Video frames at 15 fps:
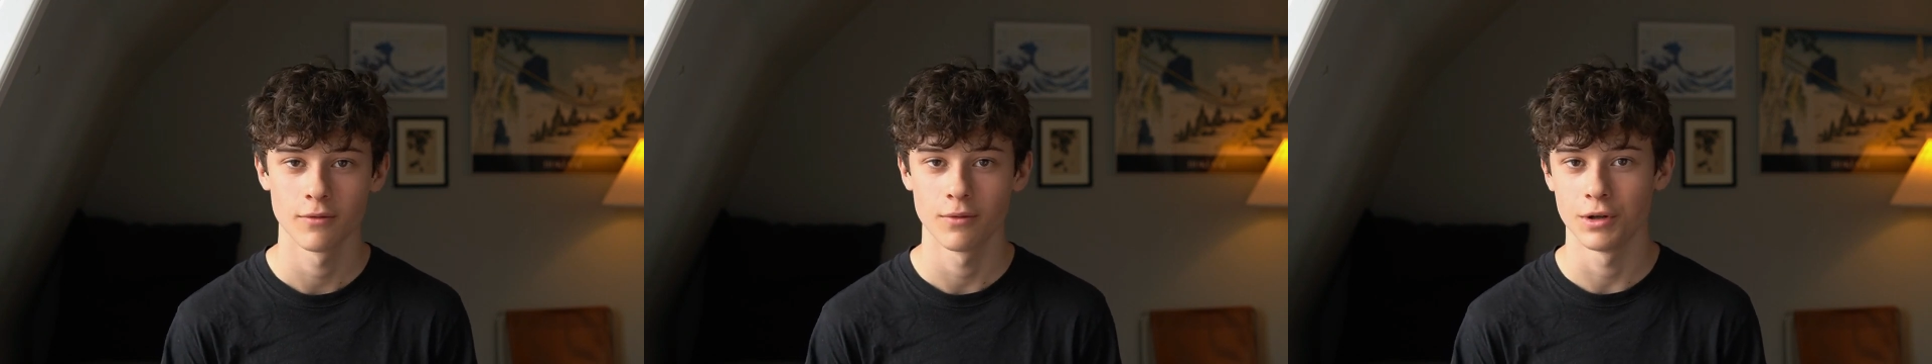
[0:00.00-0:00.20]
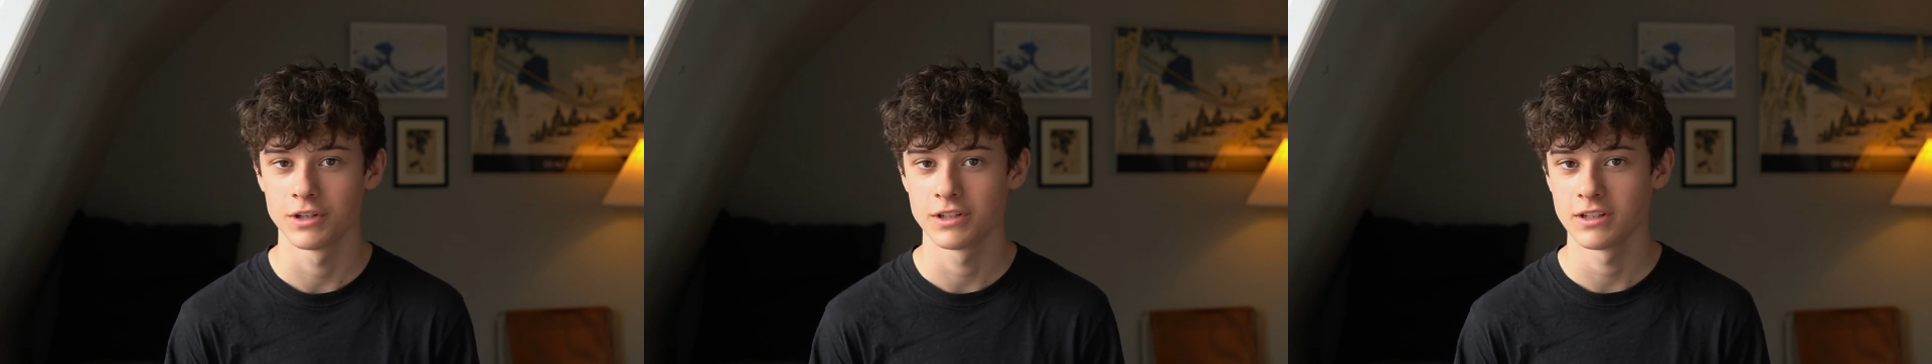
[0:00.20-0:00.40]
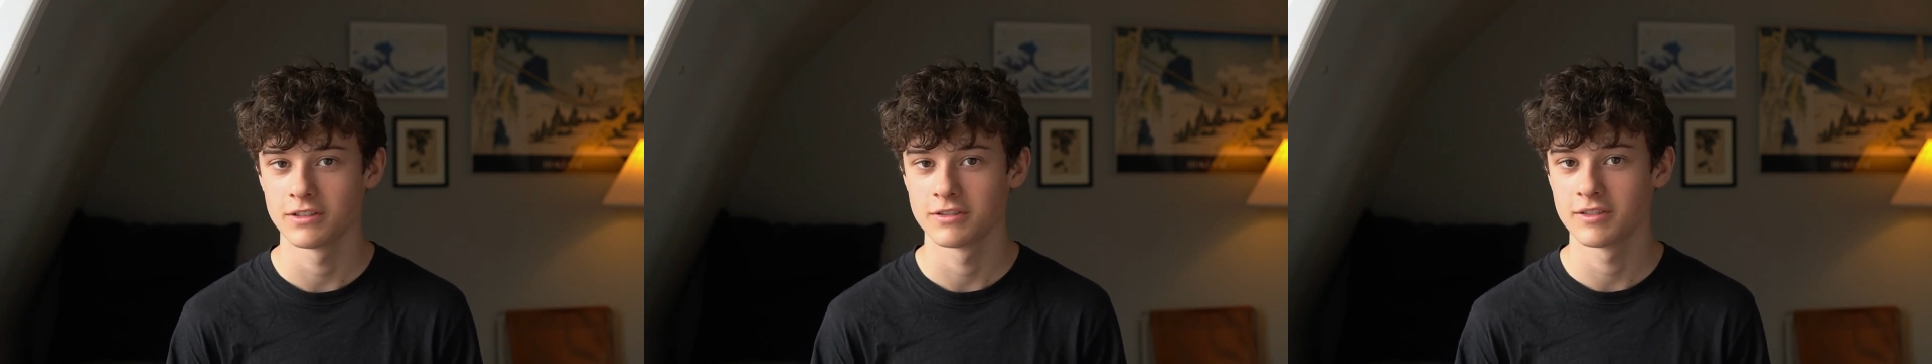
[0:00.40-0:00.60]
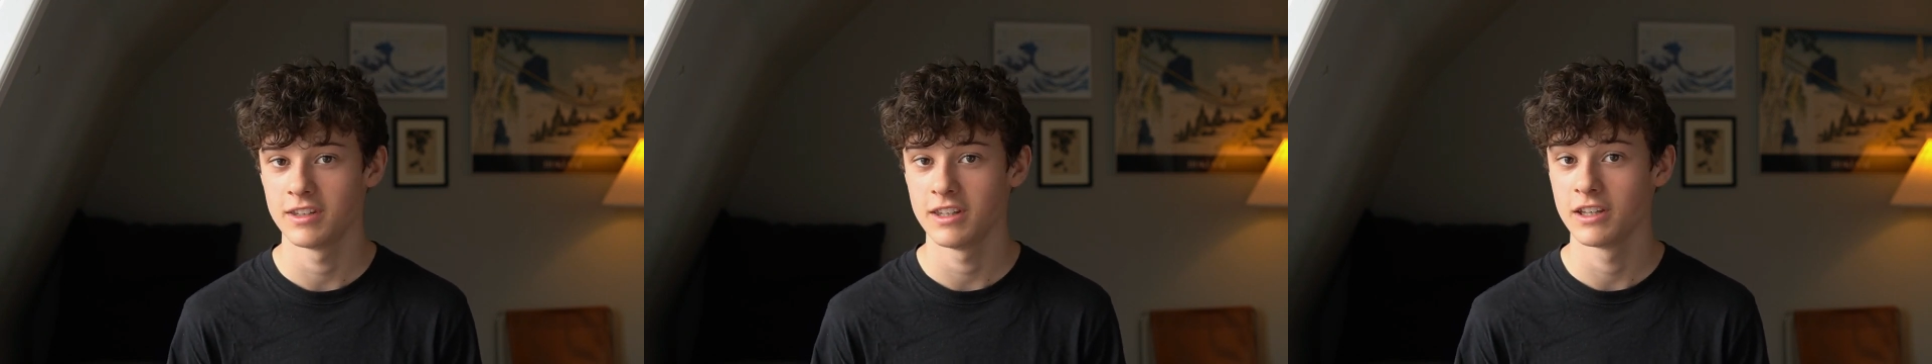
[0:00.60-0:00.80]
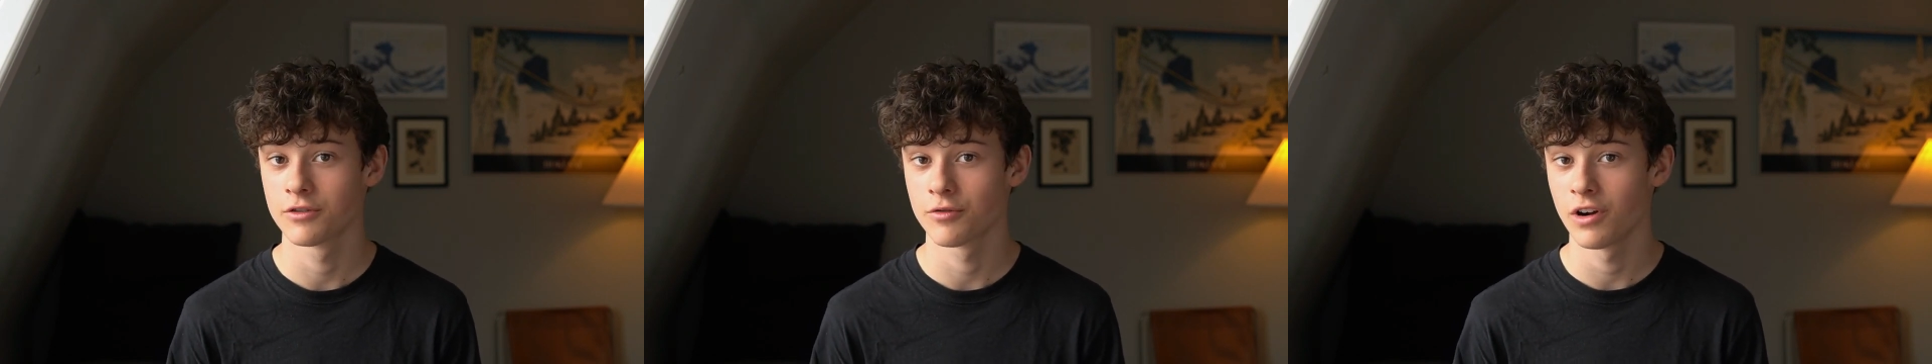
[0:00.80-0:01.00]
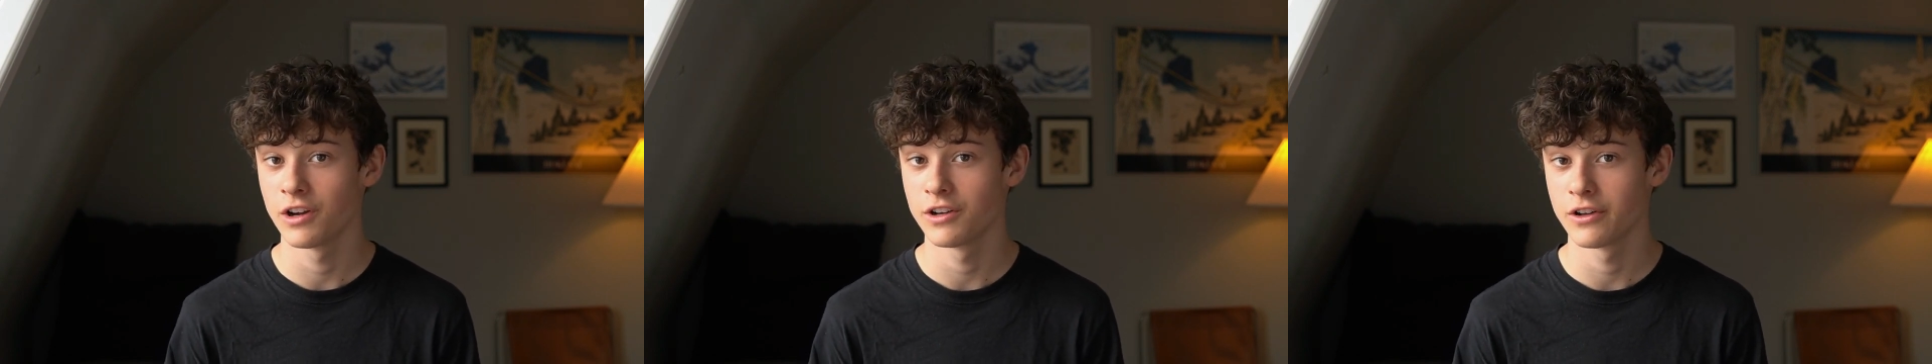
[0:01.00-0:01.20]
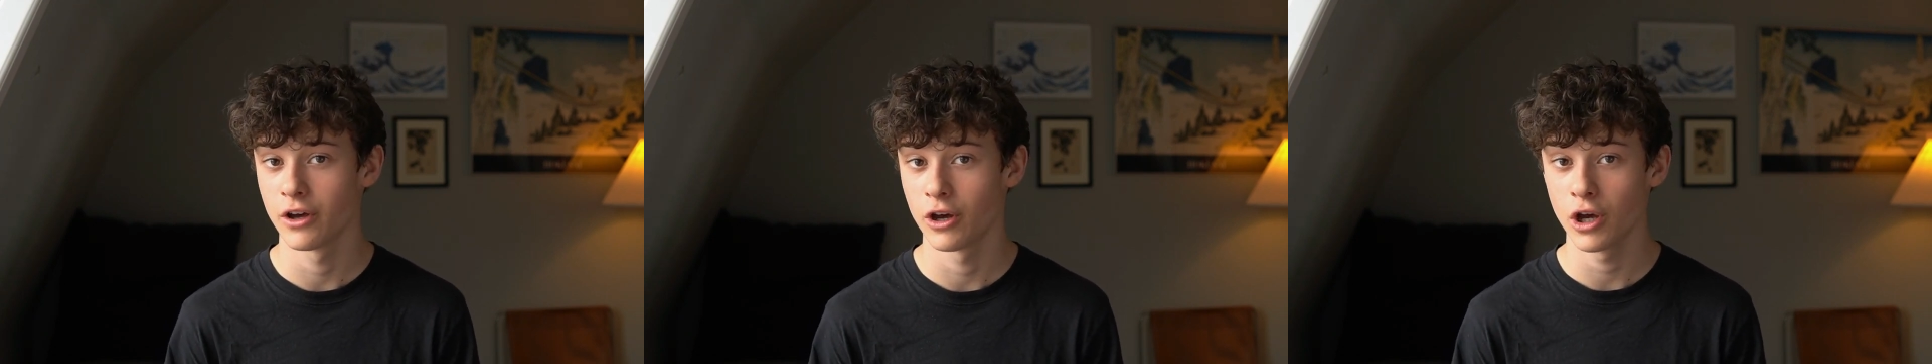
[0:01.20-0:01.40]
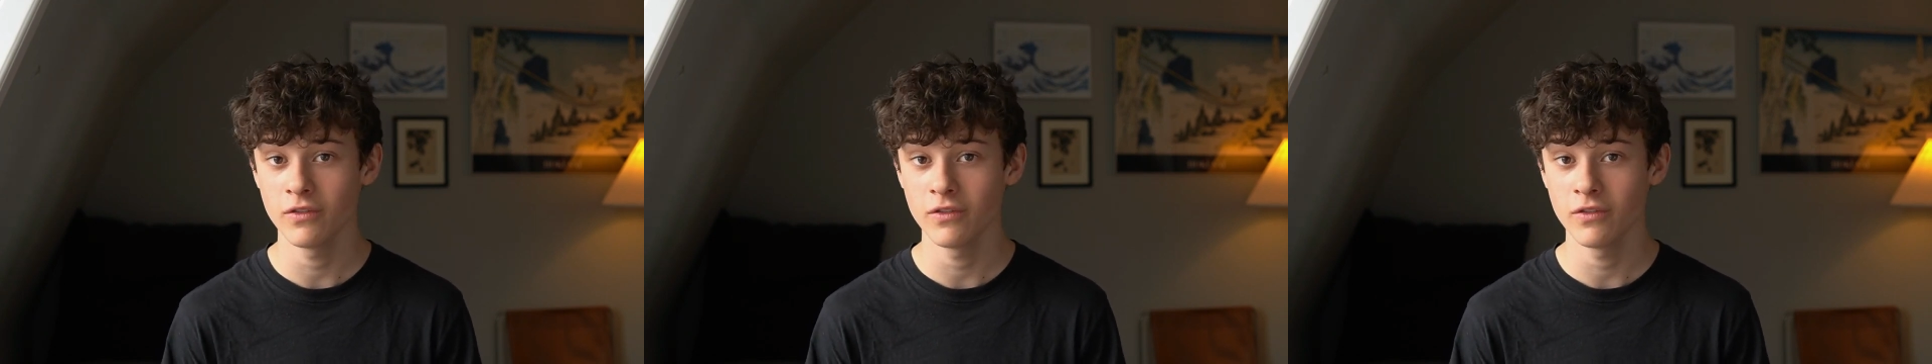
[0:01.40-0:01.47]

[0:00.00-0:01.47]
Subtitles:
which is the grinder